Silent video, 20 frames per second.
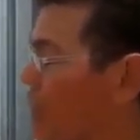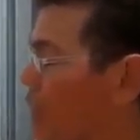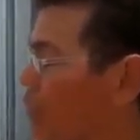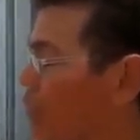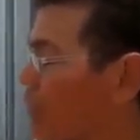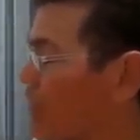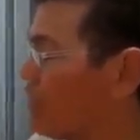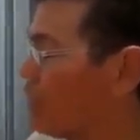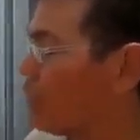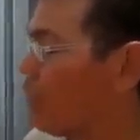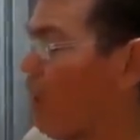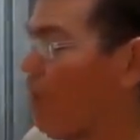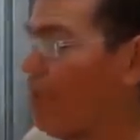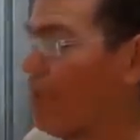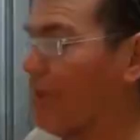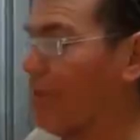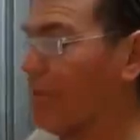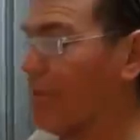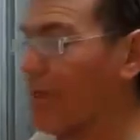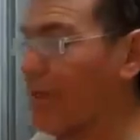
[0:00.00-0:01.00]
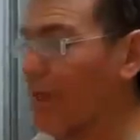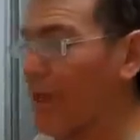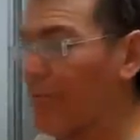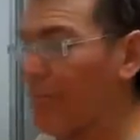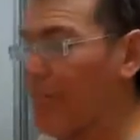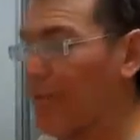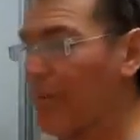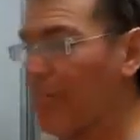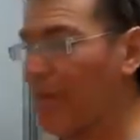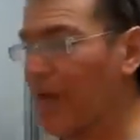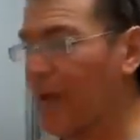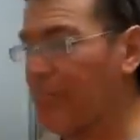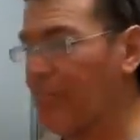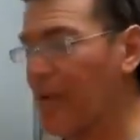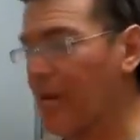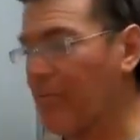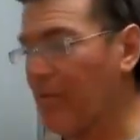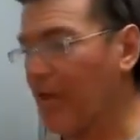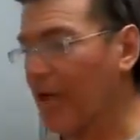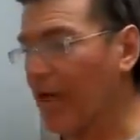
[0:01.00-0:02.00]
what's worrying me about
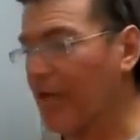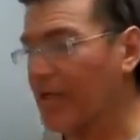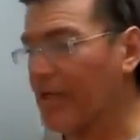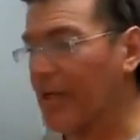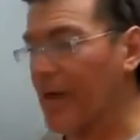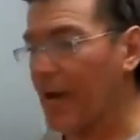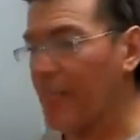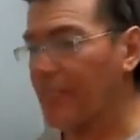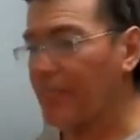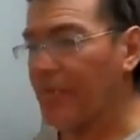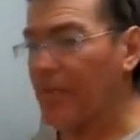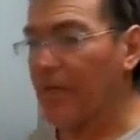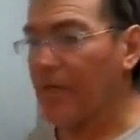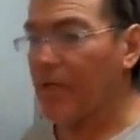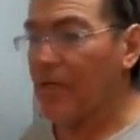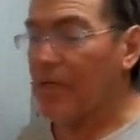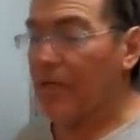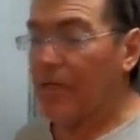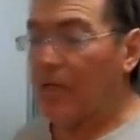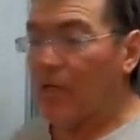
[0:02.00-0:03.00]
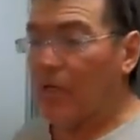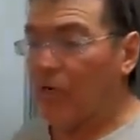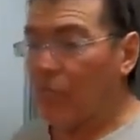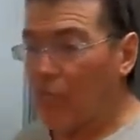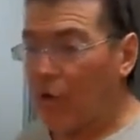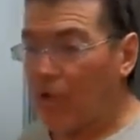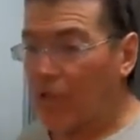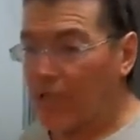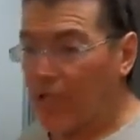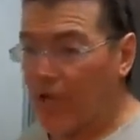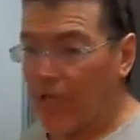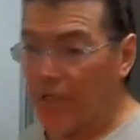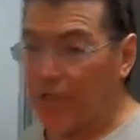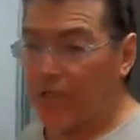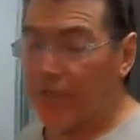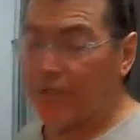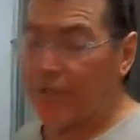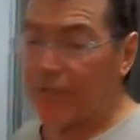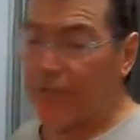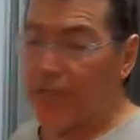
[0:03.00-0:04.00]
people like Rod
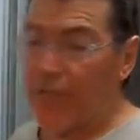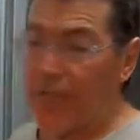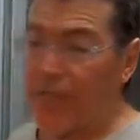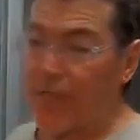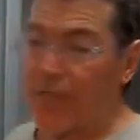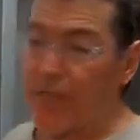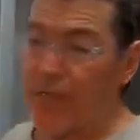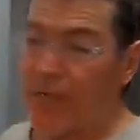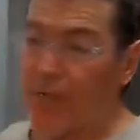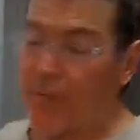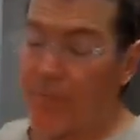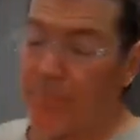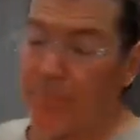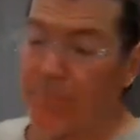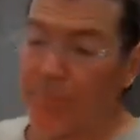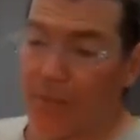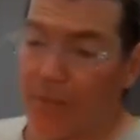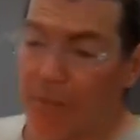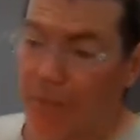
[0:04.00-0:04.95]
Cullerton and